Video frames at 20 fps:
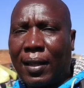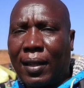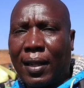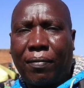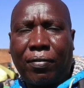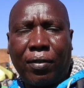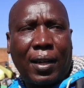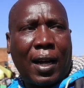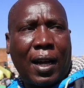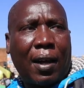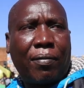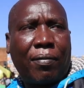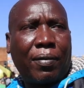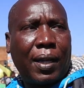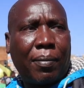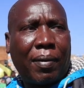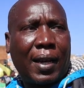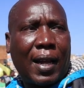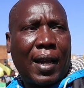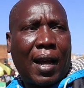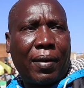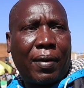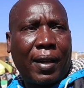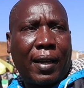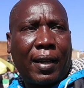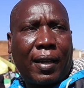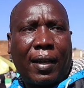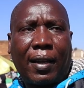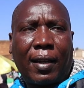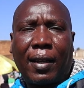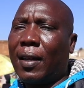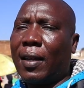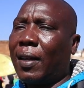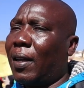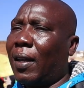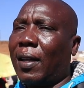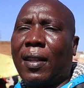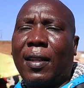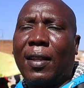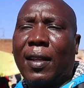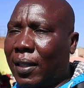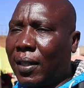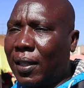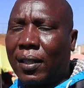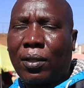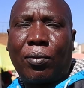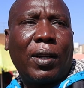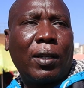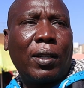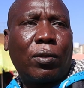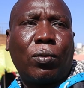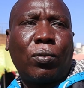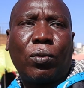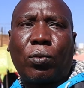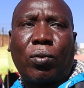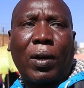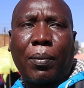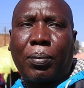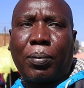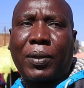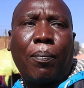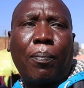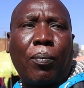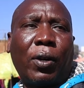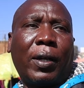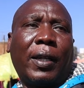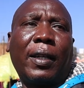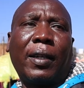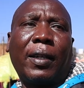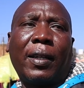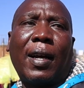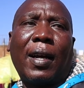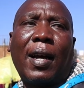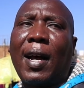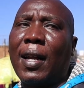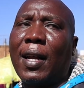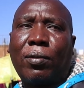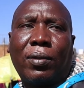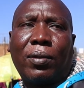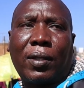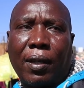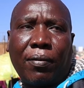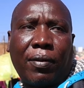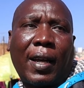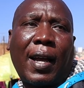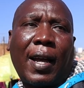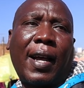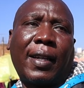the, the food that I've given away, mm-hmm. it is going to, to help somebody and to save their